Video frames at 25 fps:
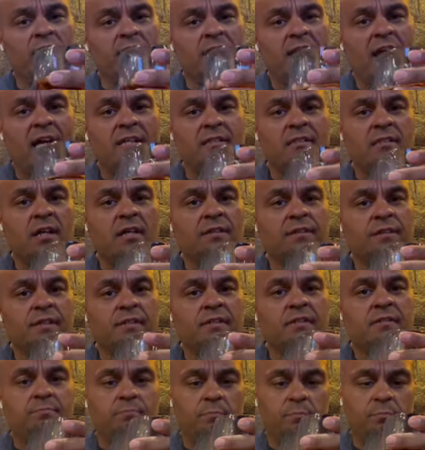nice on
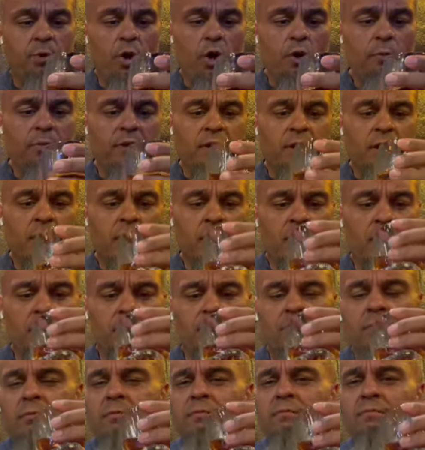this bourbon here.
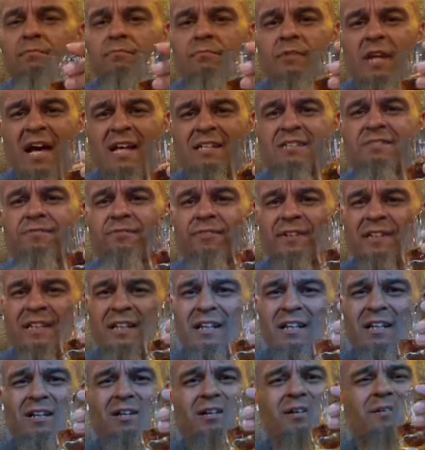Nice
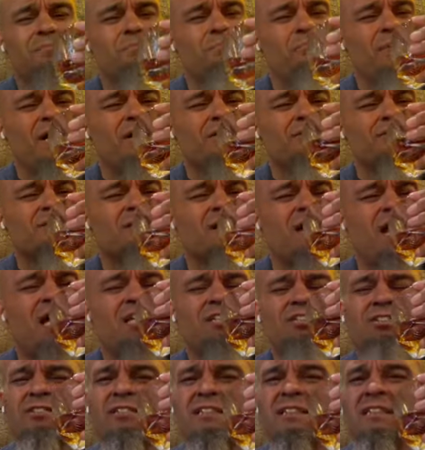vanilla and
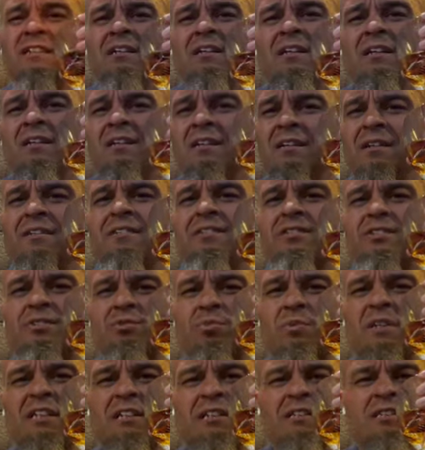butterscotchy
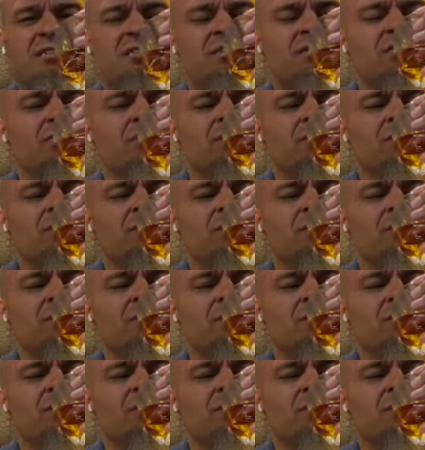sweetness to